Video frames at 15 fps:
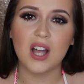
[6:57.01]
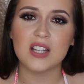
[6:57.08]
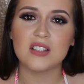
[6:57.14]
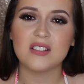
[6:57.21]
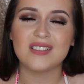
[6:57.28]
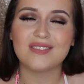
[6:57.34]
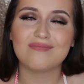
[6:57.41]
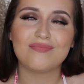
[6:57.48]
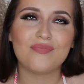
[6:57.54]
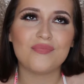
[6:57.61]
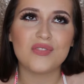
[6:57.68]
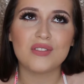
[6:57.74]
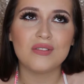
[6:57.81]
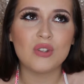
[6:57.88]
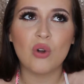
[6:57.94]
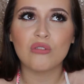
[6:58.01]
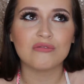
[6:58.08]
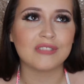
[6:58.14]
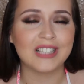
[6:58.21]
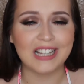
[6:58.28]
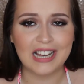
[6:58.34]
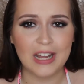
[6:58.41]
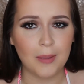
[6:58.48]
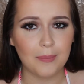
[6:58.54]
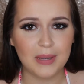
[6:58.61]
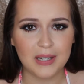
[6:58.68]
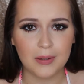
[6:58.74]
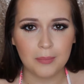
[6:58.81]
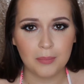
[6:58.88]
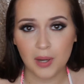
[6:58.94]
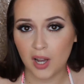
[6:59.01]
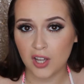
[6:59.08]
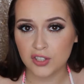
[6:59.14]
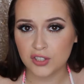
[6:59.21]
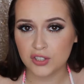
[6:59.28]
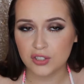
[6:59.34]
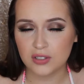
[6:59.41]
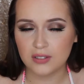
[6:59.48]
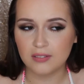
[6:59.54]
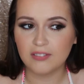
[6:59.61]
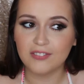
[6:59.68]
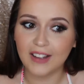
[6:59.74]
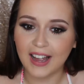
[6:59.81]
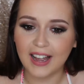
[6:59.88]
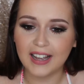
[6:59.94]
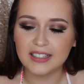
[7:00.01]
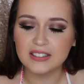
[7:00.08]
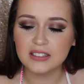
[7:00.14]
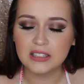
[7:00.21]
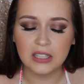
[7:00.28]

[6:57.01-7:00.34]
I'm not really a big blush fan.